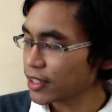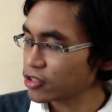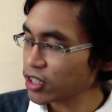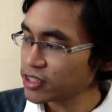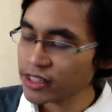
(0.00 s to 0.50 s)
As
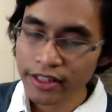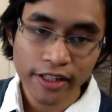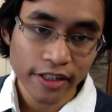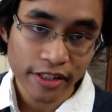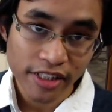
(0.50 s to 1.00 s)
you can see
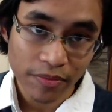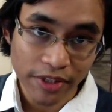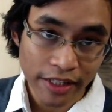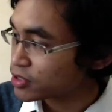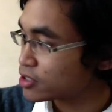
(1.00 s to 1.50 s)
here in this
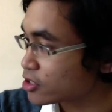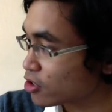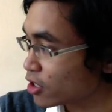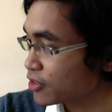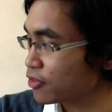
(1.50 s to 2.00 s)
update, she's
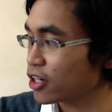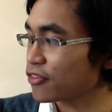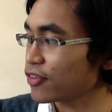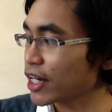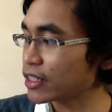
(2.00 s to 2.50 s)
calling for her
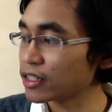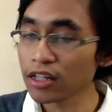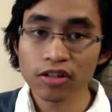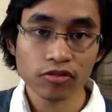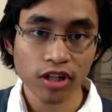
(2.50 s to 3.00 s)
father
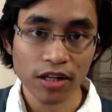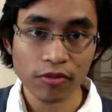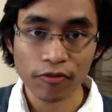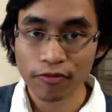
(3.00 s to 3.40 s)
to come home